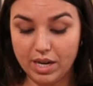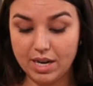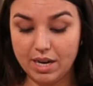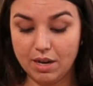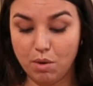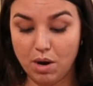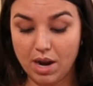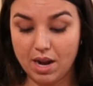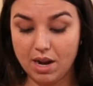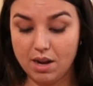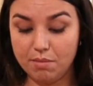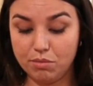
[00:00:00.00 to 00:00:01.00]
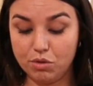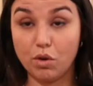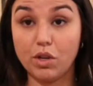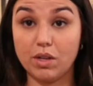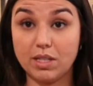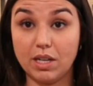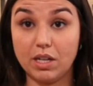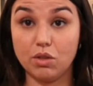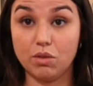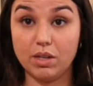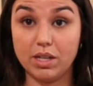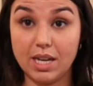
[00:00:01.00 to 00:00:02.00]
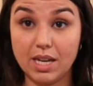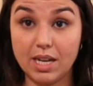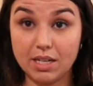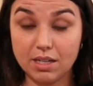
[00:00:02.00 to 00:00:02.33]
and why I'm showing you guys how to do it again,